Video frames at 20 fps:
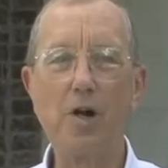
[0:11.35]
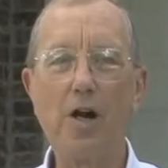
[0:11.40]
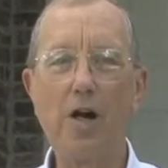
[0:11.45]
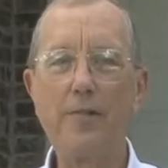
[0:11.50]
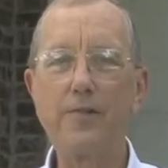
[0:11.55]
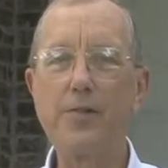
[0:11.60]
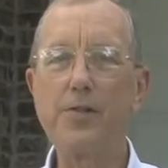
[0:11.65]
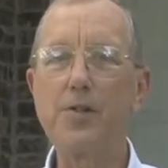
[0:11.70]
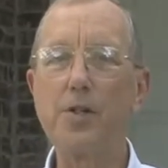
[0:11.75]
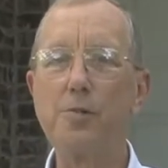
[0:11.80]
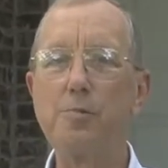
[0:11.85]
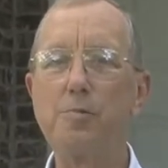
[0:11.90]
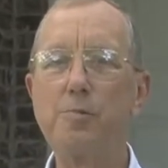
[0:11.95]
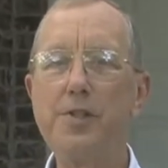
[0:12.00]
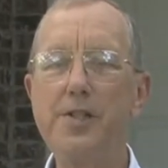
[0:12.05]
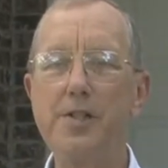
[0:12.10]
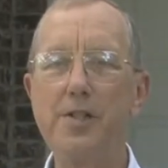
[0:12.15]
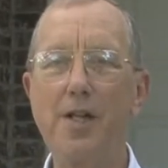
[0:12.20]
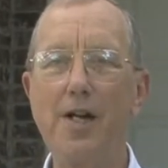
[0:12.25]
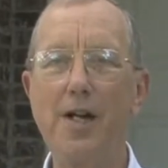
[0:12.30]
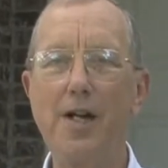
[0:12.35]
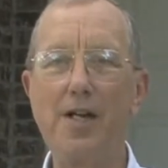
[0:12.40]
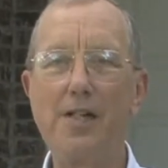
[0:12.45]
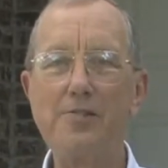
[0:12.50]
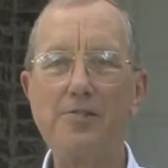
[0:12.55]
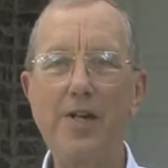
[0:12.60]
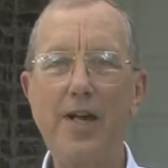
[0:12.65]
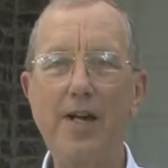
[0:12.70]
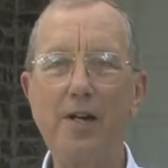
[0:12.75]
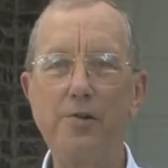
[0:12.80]
often don't
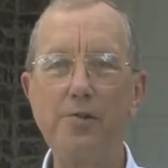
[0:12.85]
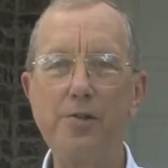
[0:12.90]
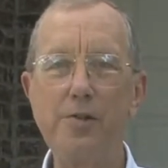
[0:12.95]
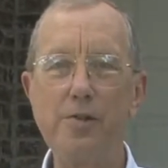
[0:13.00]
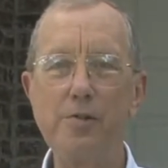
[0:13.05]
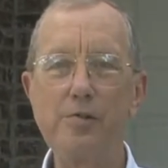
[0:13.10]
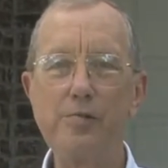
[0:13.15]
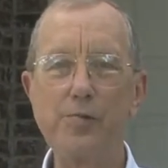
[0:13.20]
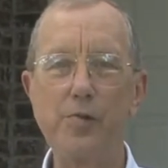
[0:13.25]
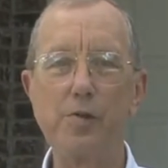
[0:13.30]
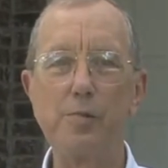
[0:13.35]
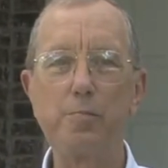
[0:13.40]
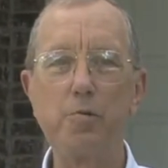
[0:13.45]
realize how useful